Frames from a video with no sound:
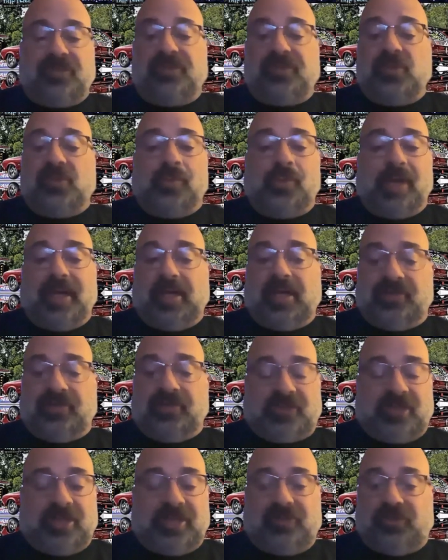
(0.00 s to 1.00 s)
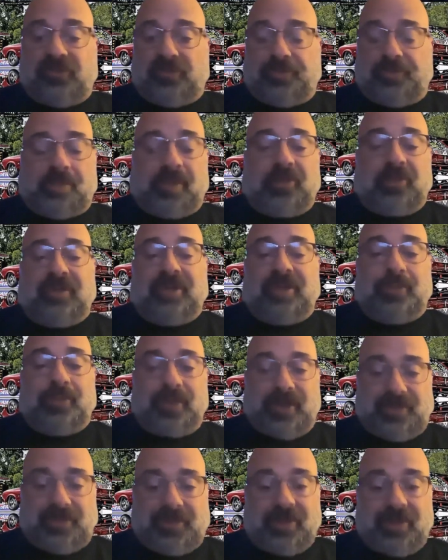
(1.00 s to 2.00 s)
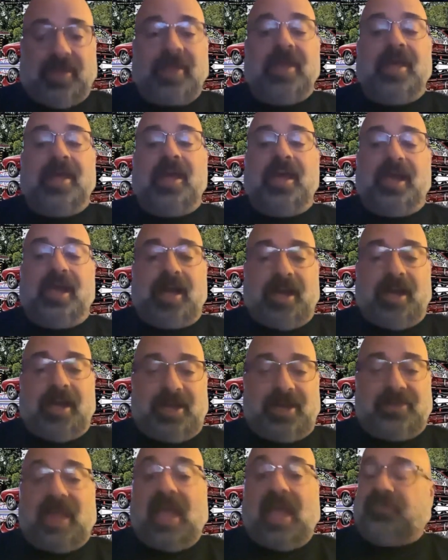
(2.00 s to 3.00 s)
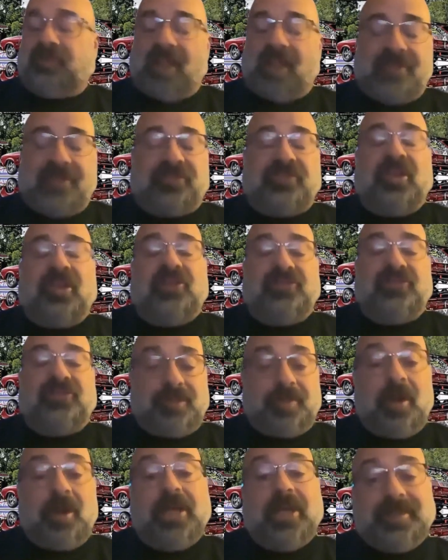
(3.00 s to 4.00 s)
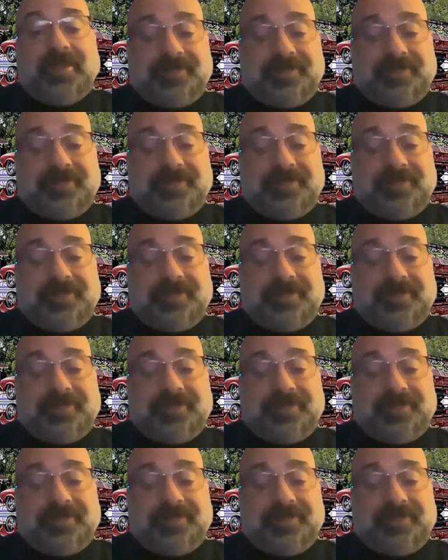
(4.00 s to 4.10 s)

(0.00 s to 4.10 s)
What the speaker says: your rig is that you just pulled in with. That's life-changing money.